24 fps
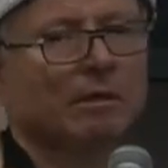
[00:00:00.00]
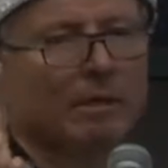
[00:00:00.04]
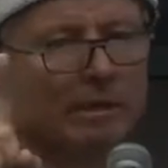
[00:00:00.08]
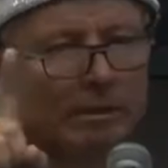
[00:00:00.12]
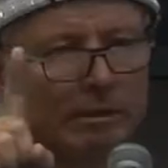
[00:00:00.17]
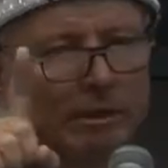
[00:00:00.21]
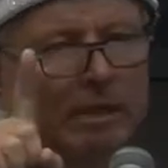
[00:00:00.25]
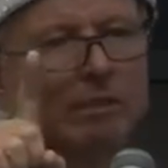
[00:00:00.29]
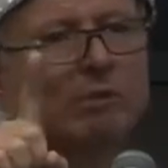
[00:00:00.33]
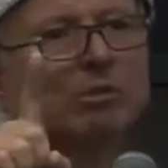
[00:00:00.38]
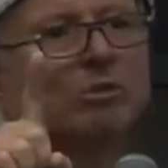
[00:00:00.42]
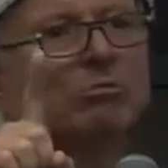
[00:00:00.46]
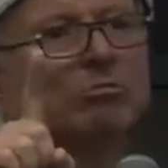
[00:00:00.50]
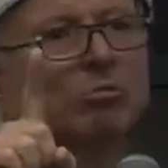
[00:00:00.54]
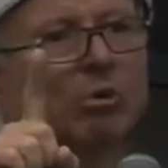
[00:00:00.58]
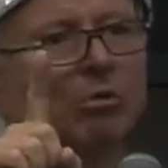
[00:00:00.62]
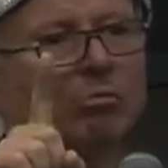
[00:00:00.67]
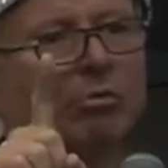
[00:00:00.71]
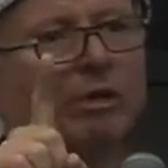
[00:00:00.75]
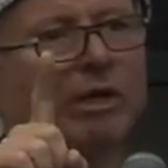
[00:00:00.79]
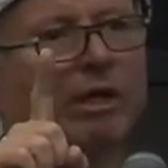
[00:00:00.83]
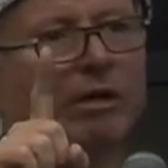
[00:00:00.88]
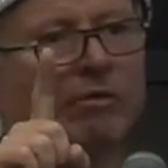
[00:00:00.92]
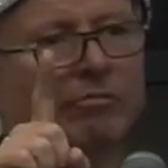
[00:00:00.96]
And that's
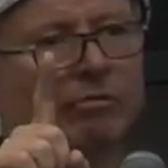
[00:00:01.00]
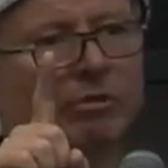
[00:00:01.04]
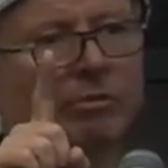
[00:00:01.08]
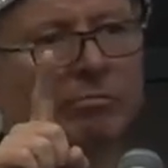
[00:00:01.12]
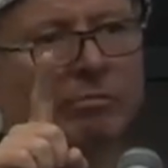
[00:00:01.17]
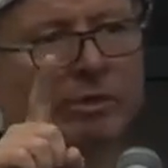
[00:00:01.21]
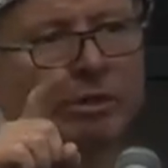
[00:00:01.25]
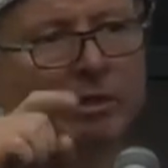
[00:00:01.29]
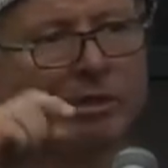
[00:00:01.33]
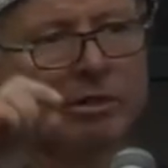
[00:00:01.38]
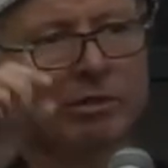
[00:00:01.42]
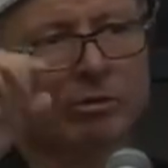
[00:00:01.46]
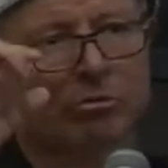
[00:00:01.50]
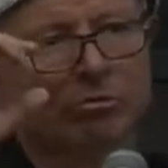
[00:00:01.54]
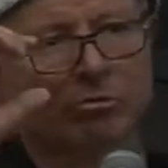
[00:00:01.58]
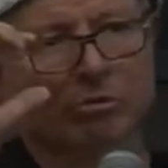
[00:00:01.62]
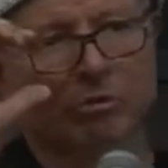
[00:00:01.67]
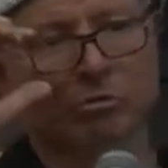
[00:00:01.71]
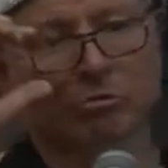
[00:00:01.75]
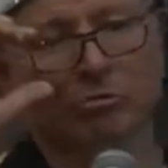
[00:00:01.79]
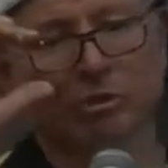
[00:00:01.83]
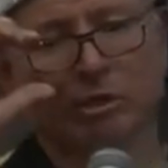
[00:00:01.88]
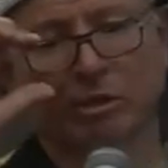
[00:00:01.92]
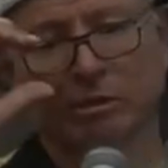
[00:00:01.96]
what we have to begin
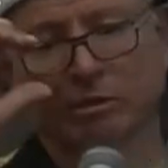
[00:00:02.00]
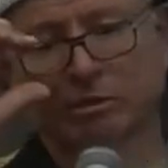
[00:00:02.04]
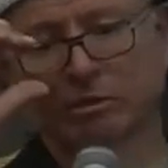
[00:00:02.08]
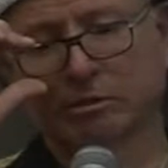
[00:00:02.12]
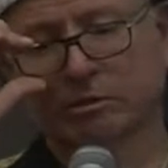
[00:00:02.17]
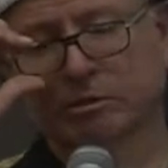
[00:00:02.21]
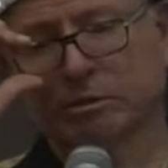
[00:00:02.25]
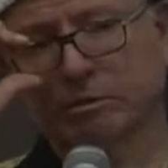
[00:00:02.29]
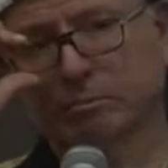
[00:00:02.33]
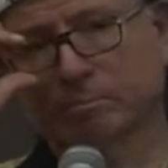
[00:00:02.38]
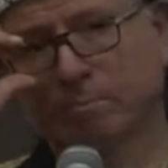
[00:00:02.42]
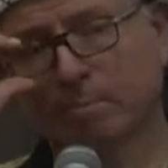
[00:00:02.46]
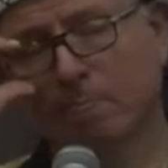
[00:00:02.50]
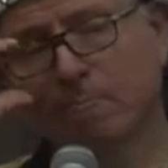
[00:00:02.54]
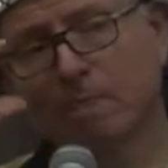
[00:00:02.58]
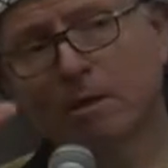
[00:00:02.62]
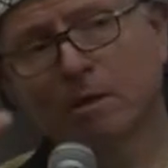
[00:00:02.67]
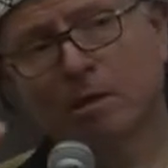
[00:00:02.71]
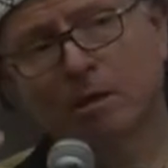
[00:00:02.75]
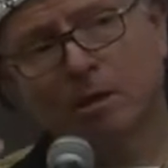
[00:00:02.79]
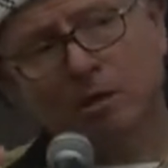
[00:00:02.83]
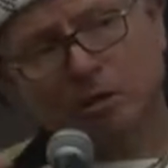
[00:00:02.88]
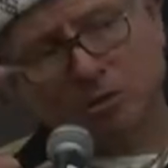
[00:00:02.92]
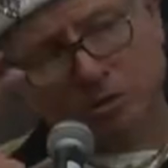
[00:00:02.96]
to address.
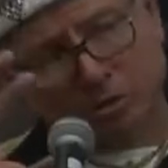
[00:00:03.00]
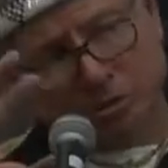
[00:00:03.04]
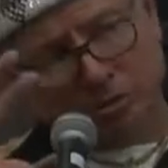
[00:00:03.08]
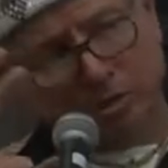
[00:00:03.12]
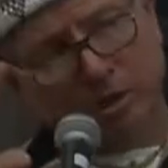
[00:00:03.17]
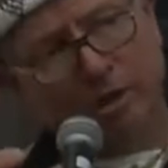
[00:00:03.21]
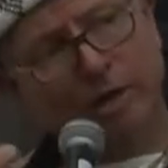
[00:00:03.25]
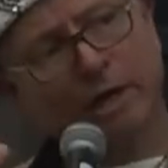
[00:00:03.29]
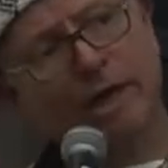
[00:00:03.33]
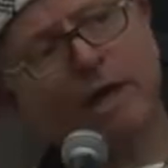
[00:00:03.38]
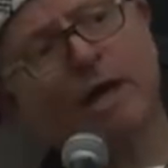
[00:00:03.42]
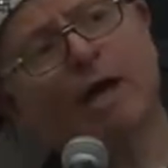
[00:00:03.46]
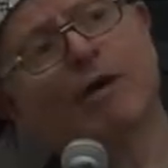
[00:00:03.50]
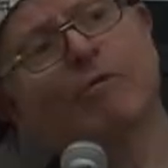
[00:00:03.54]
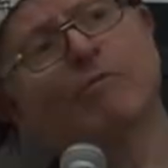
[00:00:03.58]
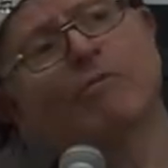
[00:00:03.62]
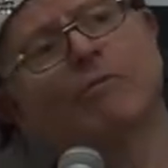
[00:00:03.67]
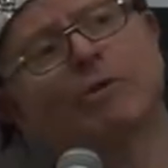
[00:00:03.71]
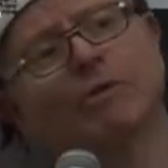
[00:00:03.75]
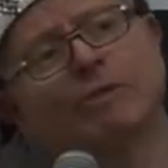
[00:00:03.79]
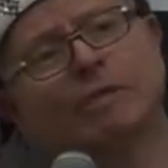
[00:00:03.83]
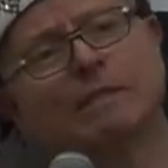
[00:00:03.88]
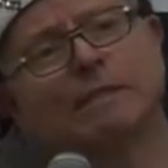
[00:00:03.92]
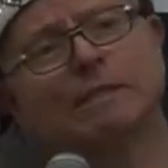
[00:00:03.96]
So now I
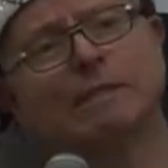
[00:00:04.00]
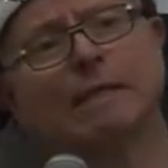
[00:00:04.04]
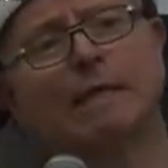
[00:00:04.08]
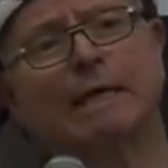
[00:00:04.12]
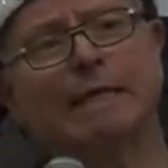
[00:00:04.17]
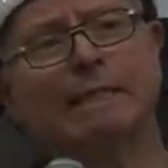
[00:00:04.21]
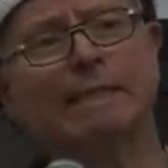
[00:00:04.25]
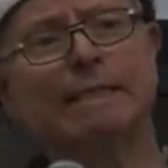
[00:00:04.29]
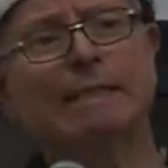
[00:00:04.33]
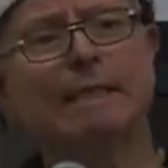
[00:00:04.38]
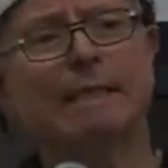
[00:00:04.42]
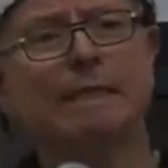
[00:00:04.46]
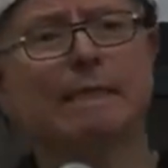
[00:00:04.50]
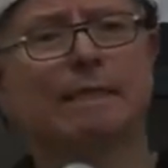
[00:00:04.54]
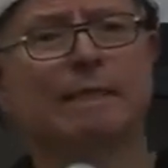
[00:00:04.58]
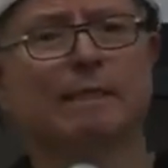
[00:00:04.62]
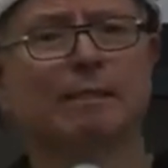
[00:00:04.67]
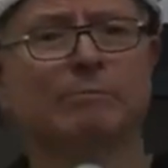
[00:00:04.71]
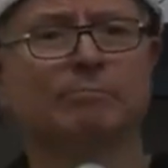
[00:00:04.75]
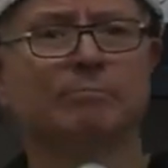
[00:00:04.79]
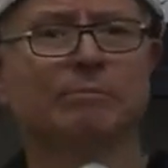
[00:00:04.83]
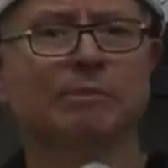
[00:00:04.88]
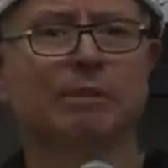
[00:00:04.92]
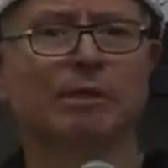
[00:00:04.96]
have this
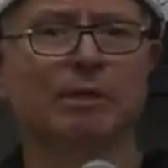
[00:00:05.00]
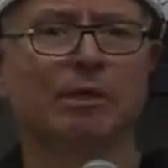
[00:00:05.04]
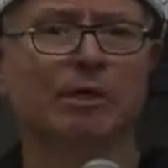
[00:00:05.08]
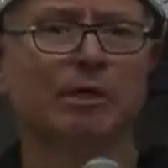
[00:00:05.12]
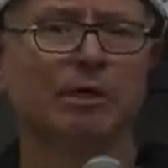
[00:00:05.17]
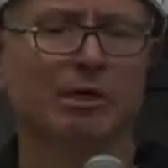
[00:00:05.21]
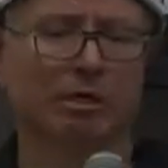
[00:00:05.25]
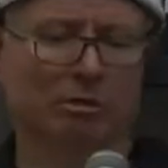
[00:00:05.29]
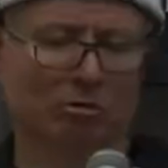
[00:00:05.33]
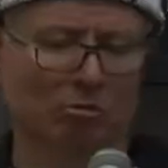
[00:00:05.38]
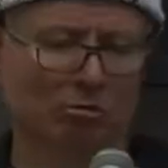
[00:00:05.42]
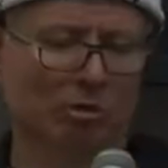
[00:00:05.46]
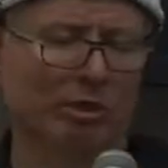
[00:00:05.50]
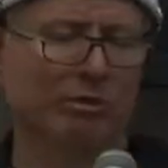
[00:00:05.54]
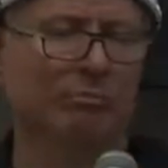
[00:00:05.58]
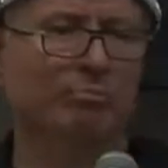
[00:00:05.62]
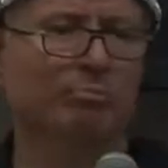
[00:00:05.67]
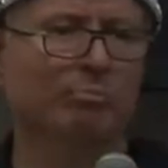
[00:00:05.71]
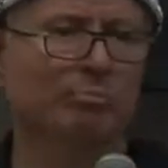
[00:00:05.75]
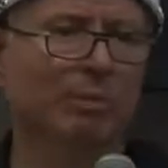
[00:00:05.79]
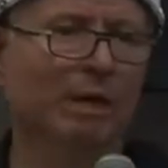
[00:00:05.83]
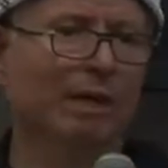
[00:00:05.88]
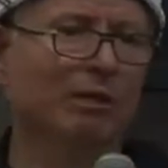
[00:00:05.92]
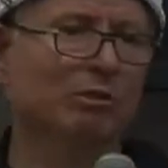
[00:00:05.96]
idea, and
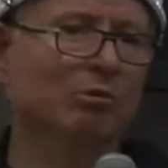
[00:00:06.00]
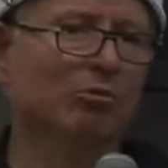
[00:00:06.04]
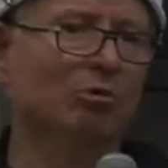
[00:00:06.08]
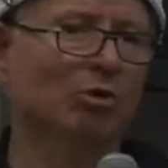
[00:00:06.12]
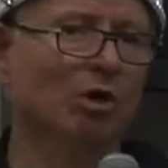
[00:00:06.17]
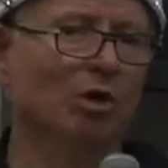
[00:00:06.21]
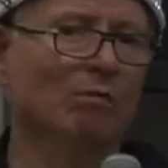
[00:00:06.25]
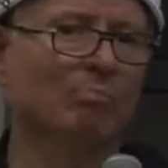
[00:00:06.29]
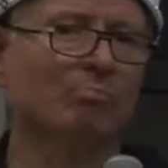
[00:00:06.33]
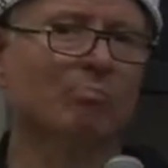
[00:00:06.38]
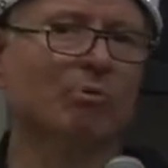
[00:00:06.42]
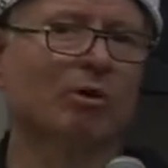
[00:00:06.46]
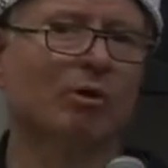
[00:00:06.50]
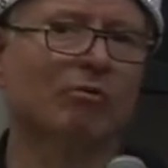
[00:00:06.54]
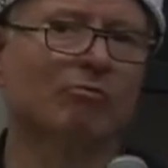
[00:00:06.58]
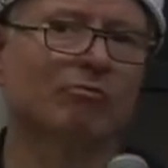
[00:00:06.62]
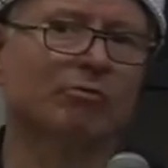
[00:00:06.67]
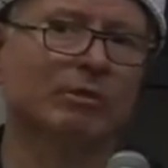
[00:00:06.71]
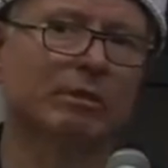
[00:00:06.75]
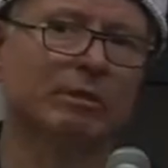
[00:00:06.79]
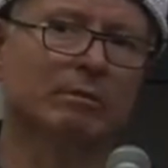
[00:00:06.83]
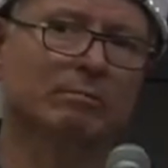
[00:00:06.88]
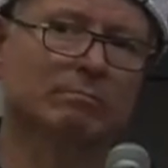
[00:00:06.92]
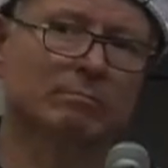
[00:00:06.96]
going back to our
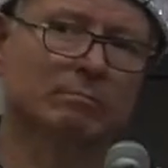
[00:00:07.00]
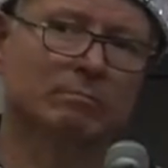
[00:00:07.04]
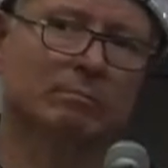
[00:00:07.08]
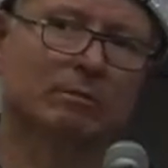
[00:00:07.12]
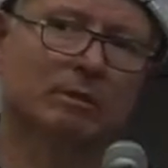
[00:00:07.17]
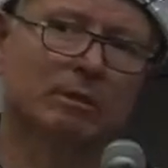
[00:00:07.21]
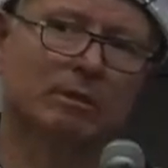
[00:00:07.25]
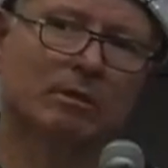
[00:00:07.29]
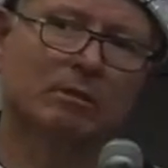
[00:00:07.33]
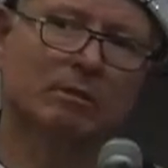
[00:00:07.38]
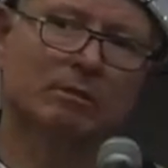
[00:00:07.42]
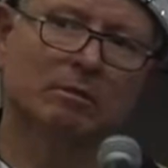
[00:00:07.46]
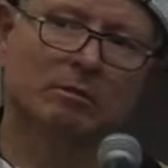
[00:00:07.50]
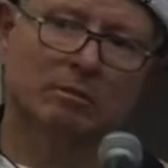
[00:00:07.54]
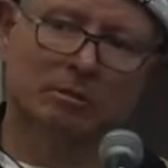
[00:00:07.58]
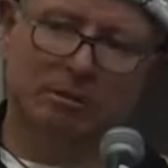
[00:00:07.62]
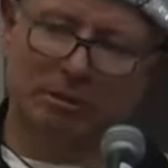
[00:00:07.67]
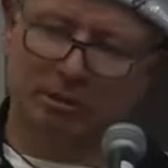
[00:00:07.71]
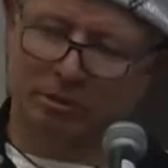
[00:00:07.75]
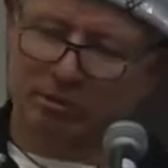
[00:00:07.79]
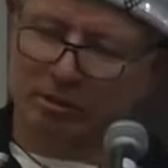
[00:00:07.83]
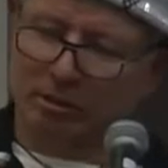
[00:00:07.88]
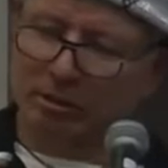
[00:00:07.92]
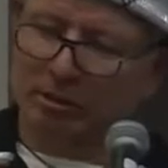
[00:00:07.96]
prophet,
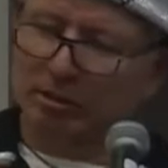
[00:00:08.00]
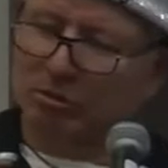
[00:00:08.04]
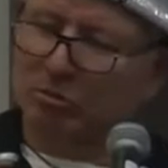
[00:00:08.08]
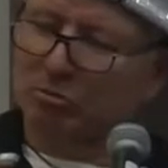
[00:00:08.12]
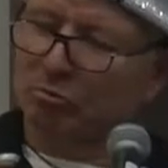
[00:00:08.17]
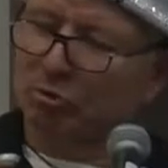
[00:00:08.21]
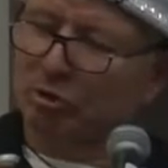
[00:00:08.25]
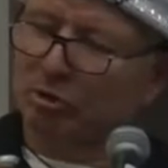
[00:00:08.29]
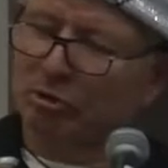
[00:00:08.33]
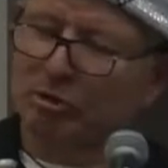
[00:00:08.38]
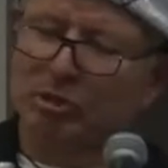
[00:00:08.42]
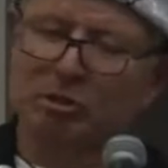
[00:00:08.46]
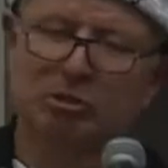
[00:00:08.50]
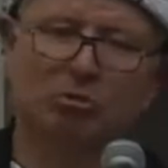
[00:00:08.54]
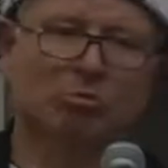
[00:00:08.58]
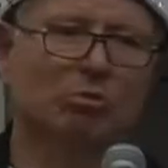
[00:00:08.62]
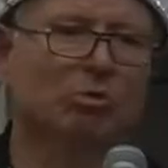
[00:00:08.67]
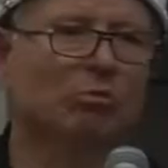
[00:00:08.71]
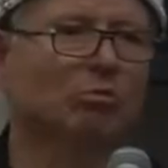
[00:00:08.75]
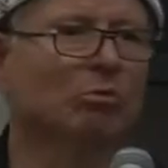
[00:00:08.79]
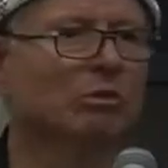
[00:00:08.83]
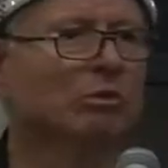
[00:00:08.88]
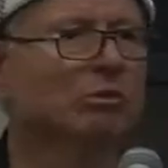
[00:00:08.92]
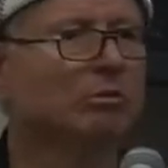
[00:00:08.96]
he said it's one dish
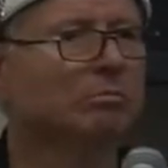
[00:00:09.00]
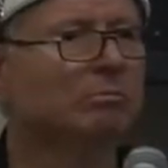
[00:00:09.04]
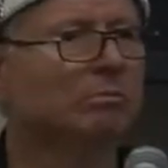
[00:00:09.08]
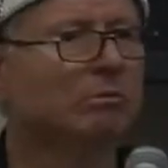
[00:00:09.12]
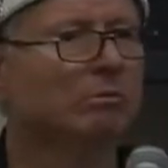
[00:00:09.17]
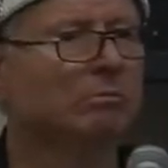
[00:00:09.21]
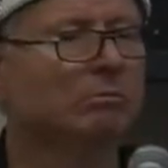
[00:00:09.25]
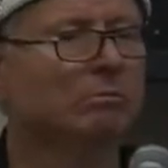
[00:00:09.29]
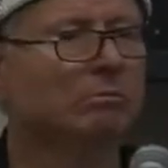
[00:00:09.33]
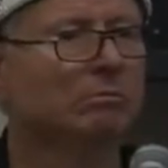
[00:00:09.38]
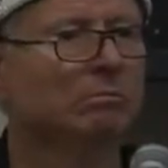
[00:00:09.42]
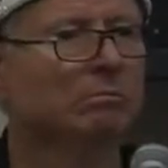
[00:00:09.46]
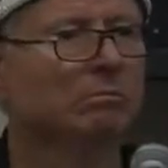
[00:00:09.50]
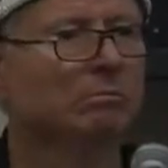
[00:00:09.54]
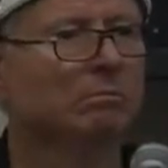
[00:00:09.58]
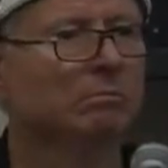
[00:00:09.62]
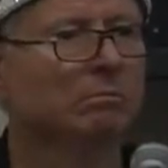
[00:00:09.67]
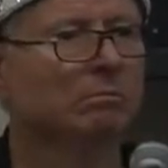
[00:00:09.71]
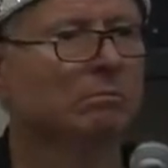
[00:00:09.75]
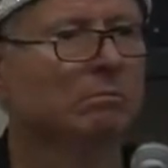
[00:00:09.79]
with one spoon.